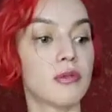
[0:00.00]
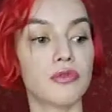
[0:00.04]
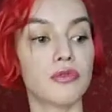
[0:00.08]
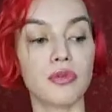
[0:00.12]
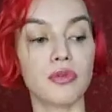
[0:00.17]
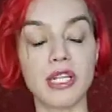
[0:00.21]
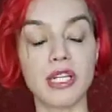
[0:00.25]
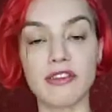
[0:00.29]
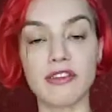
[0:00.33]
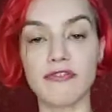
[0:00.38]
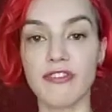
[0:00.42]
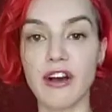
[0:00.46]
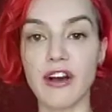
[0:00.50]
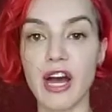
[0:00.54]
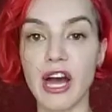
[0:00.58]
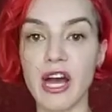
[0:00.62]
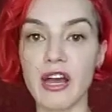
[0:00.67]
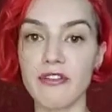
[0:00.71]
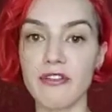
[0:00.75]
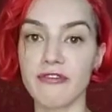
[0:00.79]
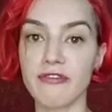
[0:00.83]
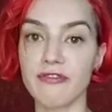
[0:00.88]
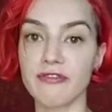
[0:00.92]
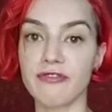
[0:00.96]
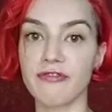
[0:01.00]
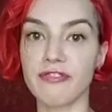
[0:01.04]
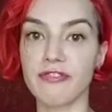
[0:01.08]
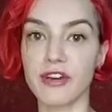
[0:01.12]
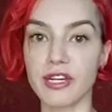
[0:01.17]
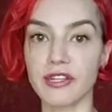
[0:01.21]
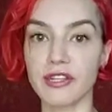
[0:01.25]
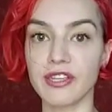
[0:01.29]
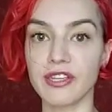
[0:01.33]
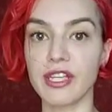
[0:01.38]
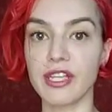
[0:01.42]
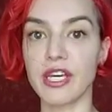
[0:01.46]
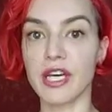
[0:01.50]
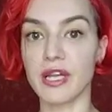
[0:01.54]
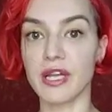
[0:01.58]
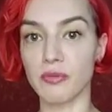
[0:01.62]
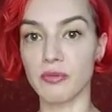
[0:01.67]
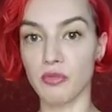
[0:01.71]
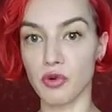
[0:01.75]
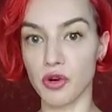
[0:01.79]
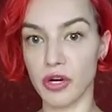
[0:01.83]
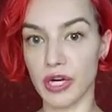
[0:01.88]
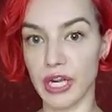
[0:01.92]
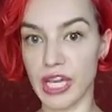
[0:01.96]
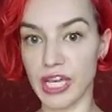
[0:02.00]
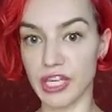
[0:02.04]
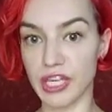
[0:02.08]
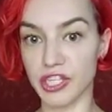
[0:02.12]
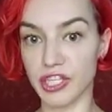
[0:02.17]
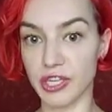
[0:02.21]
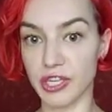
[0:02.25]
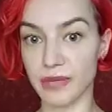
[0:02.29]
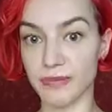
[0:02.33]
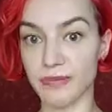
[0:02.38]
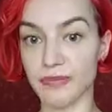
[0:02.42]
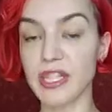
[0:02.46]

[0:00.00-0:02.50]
25, 30 and more kg.